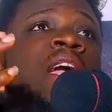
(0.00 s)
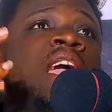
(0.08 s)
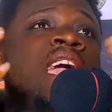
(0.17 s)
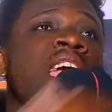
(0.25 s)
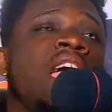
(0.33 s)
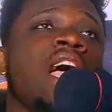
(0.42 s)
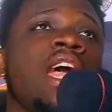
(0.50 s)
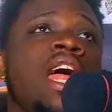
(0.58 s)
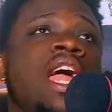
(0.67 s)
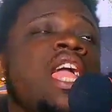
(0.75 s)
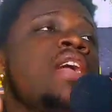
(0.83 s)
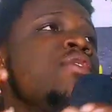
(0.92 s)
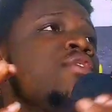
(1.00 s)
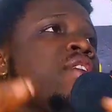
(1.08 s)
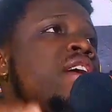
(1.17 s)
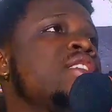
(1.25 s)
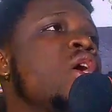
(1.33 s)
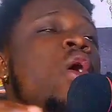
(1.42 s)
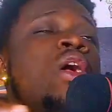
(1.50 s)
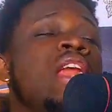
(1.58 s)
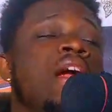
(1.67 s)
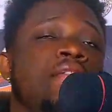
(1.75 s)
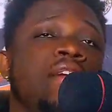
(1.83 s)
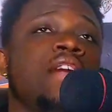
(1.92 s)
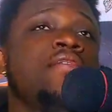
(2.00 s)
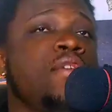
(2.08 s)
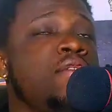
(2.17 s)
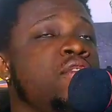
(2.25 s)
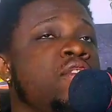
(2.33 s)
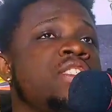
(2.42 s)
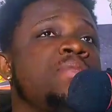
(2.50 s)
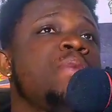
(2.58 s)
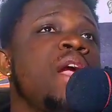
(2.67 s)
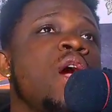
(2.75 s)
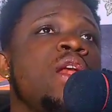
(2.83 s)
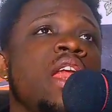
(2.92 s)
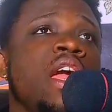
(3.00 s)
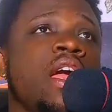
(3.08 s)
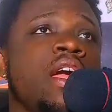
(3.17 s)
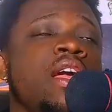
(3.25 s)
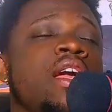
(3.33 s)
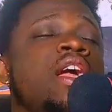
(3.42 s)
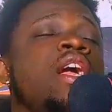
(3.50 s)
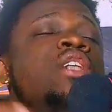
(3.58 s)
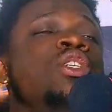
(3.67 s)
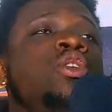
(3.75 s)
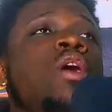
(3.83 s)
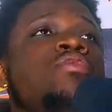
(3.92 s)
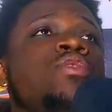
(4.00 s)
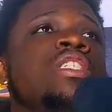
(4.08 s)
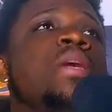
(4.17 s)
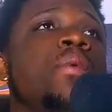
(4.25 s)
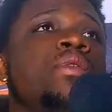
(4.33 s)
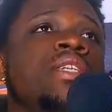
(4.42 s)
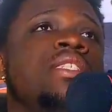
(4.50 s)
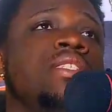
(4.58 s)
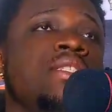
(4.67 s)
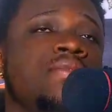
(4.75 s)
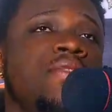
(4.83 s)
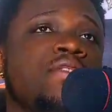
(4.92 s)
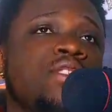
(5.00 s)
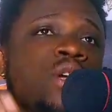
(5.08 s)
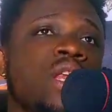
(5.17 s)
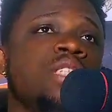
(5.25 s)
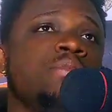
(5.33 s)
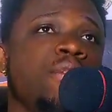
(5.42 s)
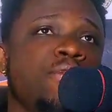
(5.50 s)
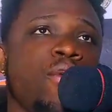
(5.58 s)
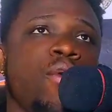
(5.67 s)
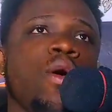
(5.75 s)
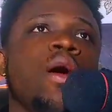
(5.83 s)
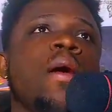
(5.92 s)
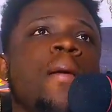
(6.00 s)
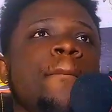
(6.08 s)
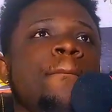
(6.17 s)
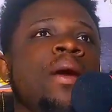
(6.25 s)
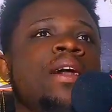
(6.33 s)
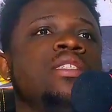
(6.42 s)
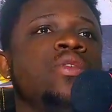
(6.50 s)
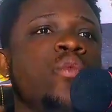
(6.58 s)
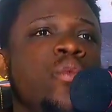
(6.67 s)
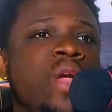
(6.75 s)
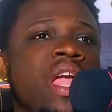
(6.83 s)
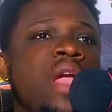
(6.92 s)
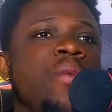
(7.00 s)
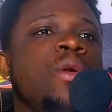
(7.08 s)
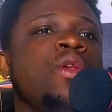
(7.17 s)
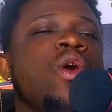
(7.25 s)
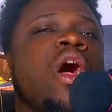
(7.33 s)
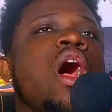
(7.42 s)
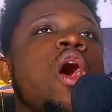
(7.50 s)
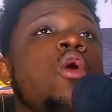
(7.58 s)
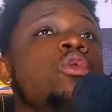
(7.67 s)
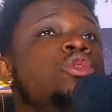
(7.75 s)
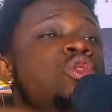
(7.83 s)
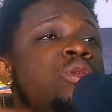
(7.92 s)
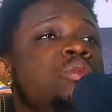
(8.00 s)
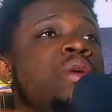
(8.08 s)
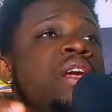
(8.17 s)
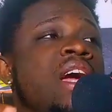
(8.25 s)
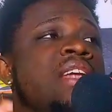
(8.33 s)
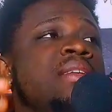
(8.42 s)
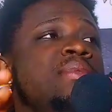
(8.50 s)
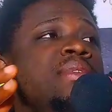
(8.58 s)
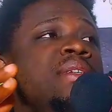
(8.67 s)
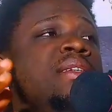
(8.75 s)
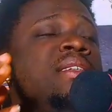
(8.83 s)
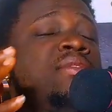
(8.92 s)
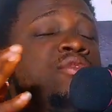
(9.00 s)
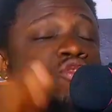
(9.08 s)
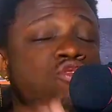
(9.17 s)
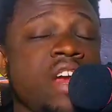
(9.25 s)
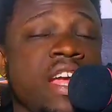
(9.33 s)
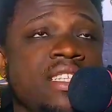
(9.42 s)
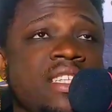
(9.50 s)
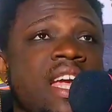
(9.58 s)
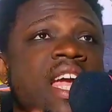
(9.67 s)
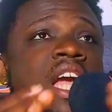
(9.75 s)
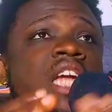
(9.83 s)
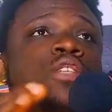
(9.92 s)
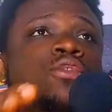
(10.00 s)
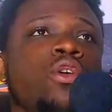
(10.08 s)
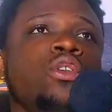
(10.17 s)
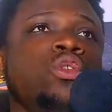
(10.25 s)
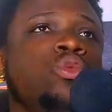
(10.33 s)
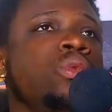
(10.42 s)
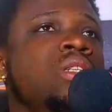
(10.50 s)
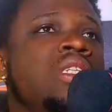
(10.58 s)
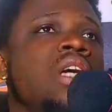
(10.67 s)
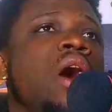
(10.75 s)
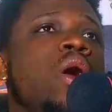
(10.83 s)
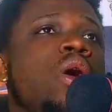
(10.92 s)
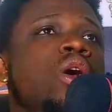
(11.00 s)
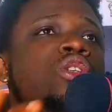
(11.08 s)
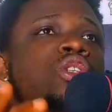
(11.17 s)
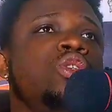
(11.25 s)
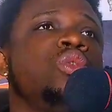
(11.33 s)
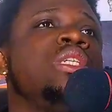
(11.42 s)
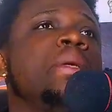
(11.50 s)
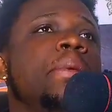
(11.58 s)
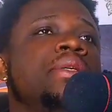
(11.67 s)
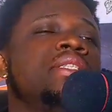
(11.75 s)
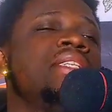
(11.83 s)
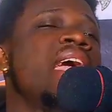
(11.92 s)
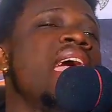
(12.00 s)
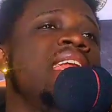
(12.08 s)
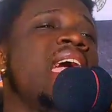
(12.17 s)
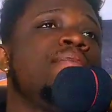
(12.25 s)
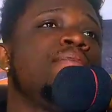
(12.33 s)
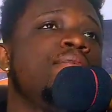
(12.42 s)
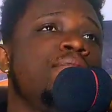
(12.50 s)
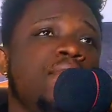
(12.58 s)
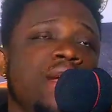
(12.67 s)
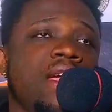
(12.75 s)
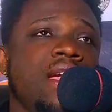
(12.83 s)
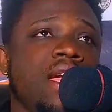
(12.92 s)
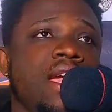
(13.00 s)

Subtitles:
in Ghana, if you create, or in Africa, if you create Pioneer, you have to deposit $50 before. But we know how we can trade it for you without you depositing any fee.